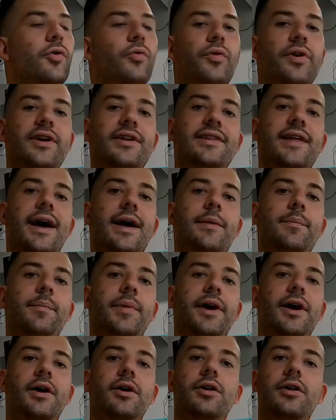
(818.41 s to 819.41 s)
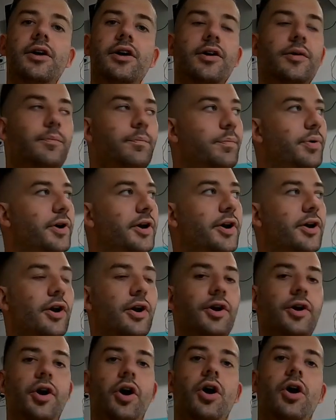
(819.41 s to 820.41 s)
Ring that bell, put it
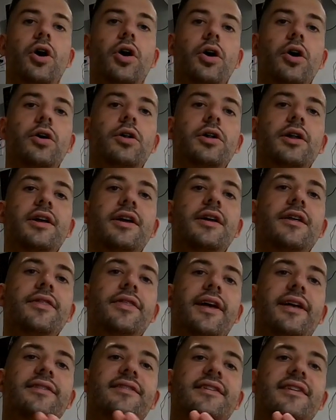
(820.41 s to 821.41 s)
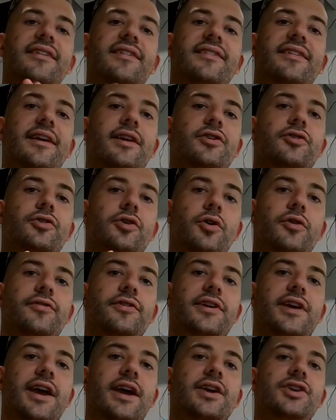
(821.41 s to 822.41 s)
on all, that's going to set your
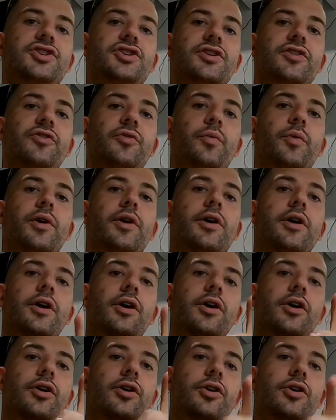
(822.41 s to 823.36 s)
notifications where